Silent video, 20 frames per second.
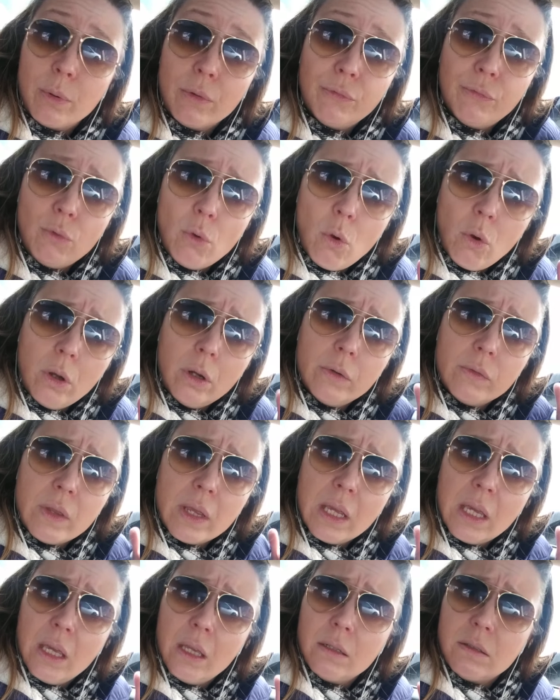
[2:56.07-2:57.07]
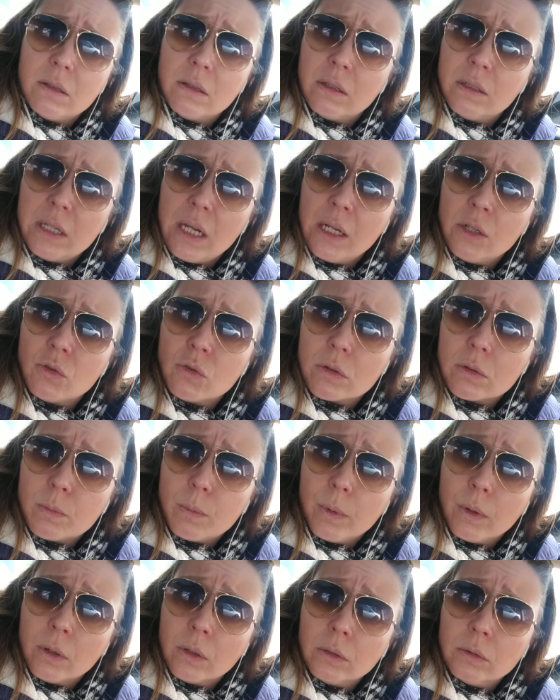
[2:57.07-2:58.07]
before they get to the dangerous
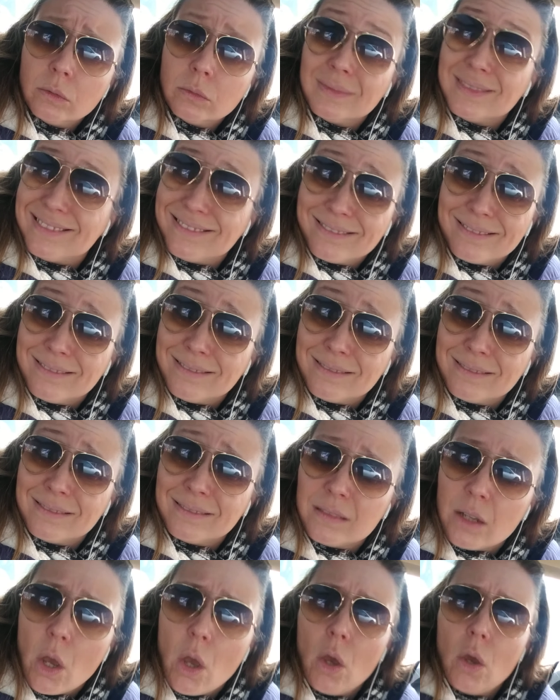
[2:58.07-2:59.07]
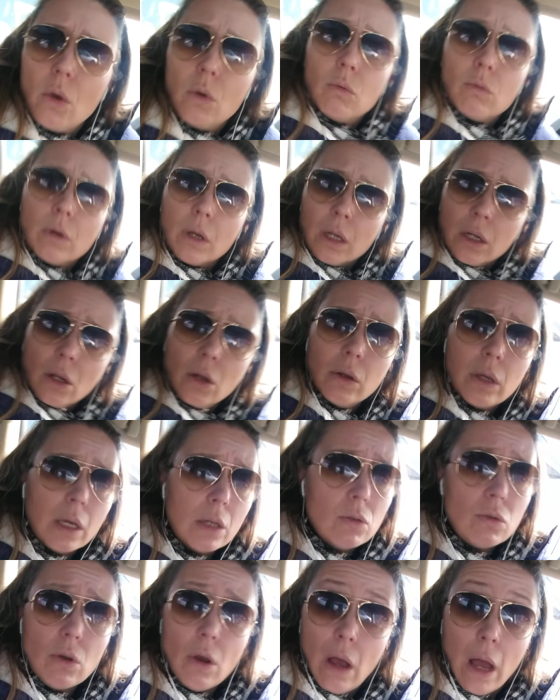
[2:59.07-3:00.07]
part. Right,
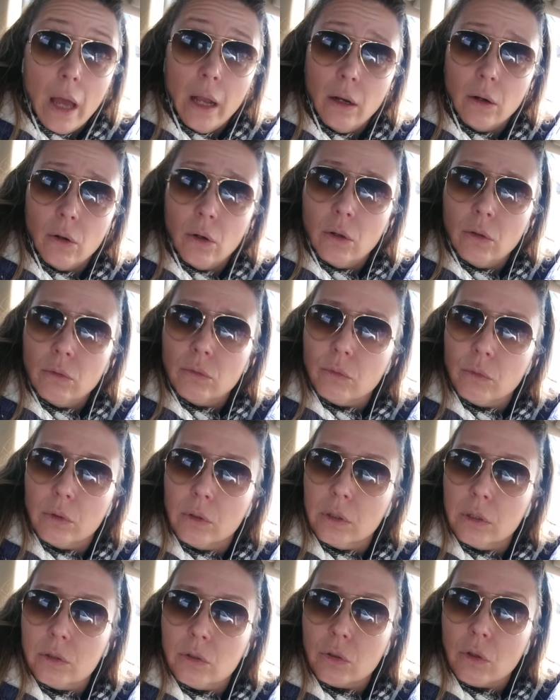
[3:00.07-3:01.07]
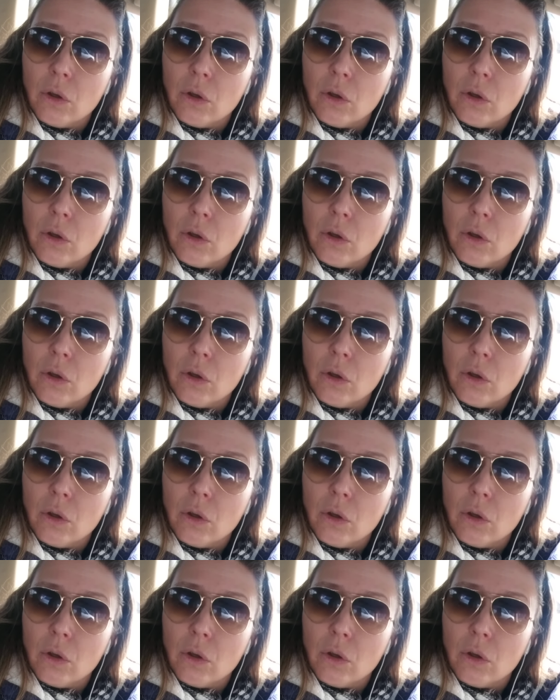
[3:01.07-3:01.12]
okay, so I don't know what's